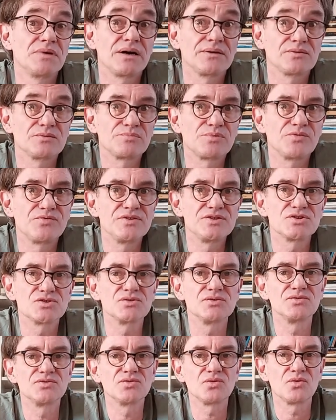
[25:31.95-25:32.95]
either
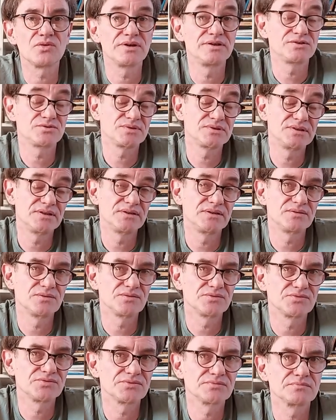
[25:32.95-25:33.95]
proficient or interested
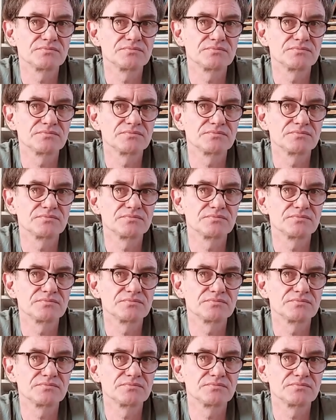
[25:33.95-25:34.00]
enough.